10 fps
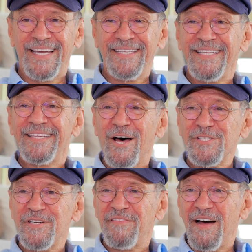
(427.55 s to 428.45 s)

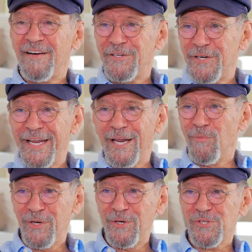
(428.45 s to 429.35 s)
19,500
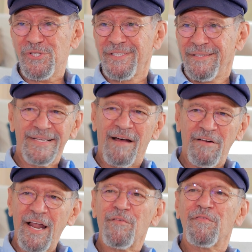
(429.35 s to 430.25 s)
kilometers. I have
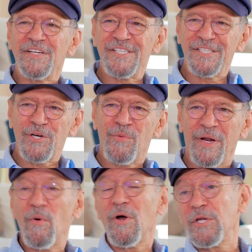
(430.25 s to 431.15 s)
a lot of friends in
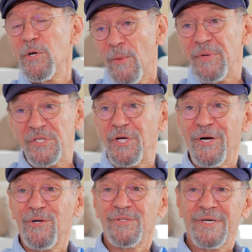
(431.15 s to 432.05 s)
Germany, or in Europe in
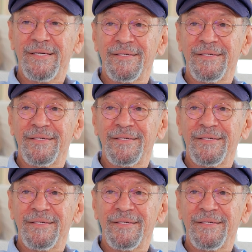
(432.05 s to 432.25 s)
general. Right?